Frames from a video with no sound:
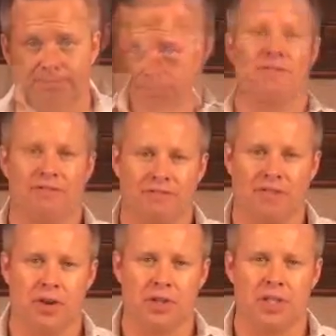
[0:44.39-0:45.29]
The
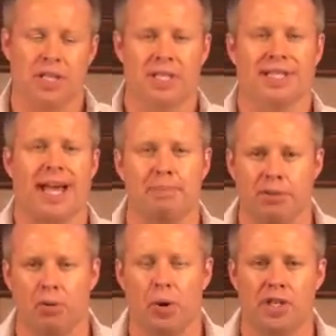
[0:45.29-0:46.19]
first type
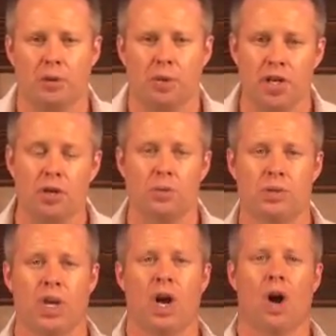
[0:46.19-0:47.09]
of question we
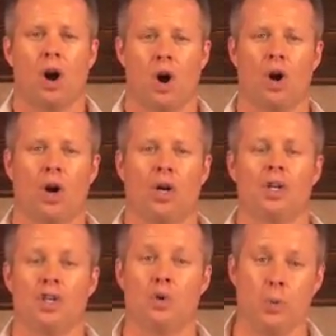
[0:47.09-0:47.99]
use
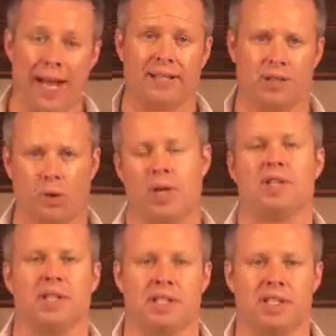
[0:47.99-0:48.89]
are direct
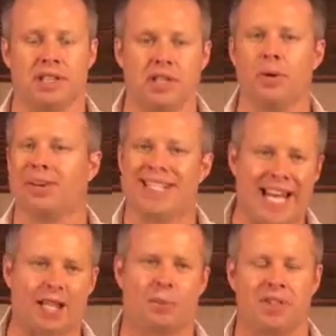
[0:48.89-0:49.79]
questions, and these are
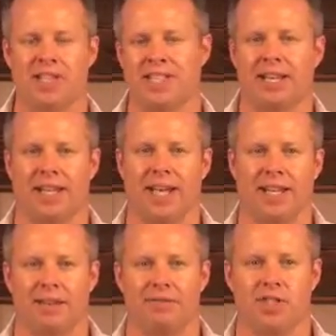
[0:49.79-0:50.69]
exactly what they sound
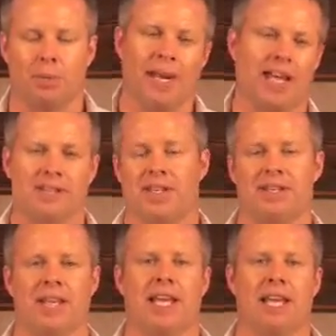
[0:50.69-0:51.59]
like. If someone asks
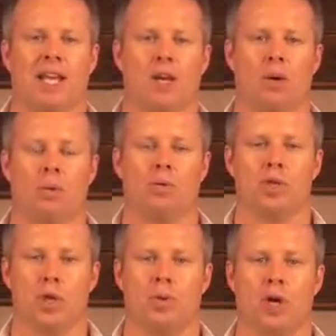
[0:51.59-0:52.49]
us, do
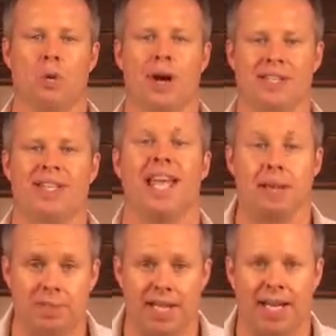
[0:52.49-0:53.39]
you want to go watch the
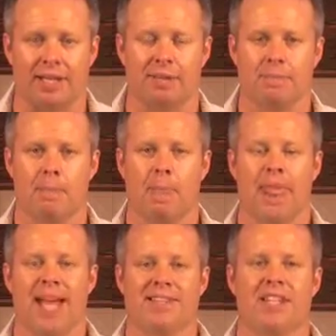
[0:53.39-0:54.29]
game tonight?
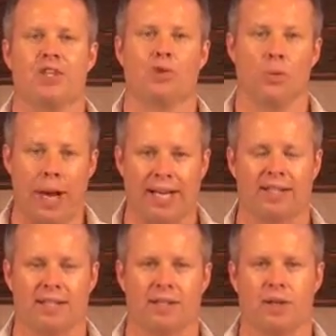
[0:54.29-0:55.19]
That's a
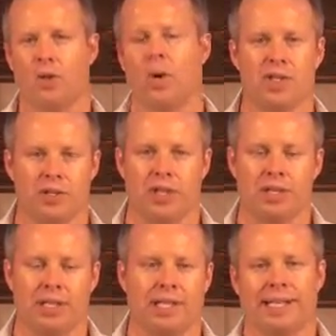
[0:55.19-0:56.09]
direct
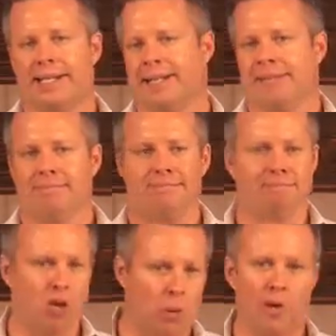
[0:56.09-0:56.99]
question.
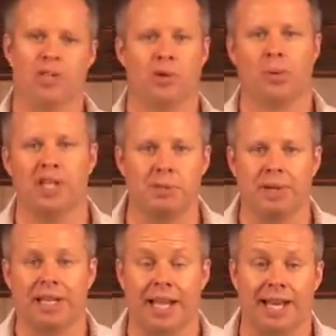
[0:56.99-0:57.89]
No reason to really
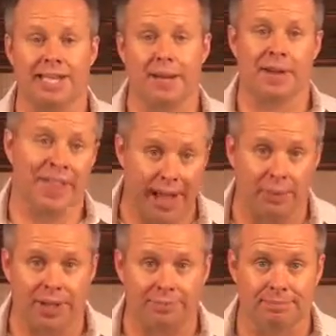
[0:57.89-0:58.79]
spend a lot of time on that
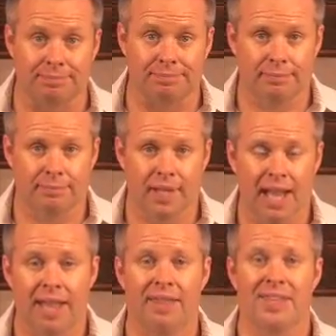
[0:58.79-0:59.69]
one.
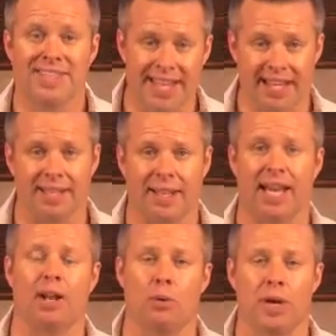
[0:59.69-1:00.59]
The second
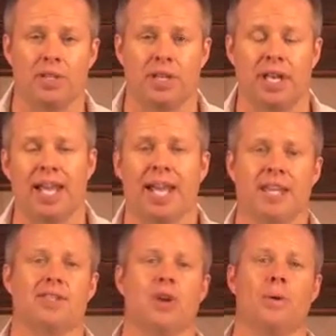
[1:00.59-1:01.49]
kind of question
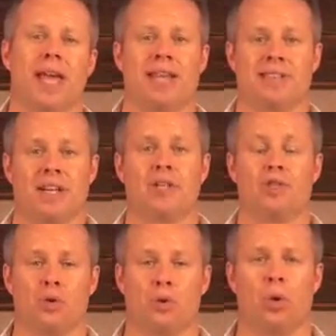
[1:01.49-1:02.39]
is known as a
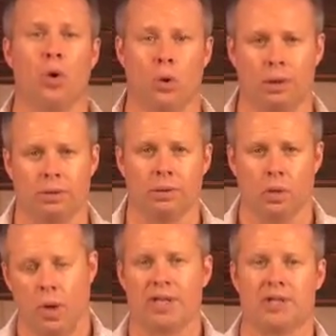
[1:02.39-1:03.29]
control
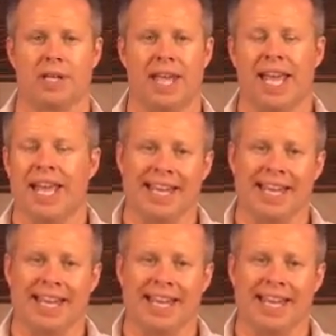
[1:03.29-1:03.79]
question.